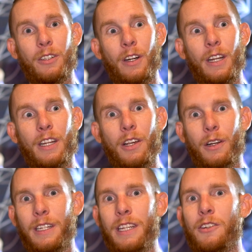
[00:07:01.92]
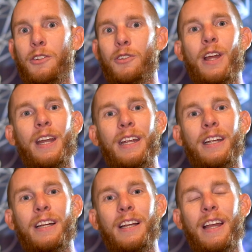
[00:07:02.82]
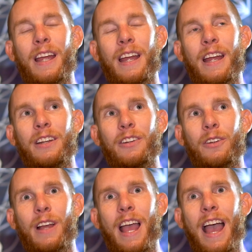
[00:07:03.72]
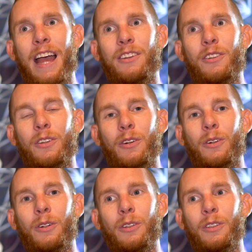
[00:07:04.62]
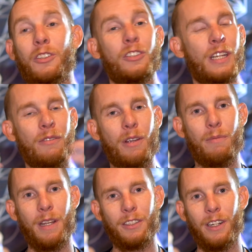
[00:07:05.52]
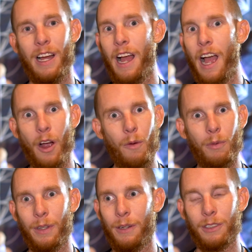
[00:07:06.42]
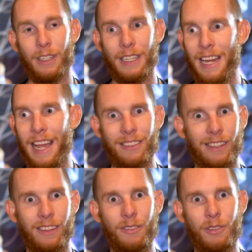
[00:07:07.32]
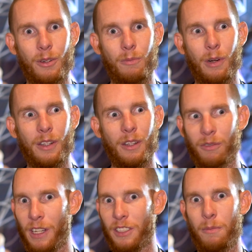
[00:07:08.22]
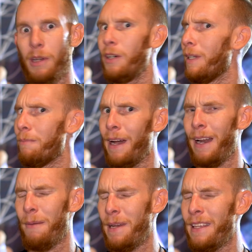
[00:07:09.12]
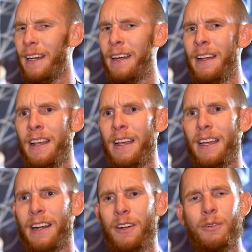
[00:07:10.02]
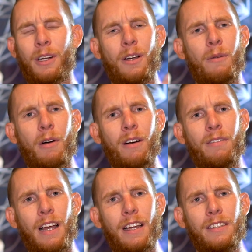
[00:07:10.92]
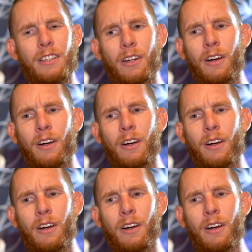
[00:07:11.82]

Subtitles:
starting yoga teacher training. And, to add to, just to give you a picture, I openly was like, yes, I'd love to, but the flexibility might not be there. And I don't want to come off as,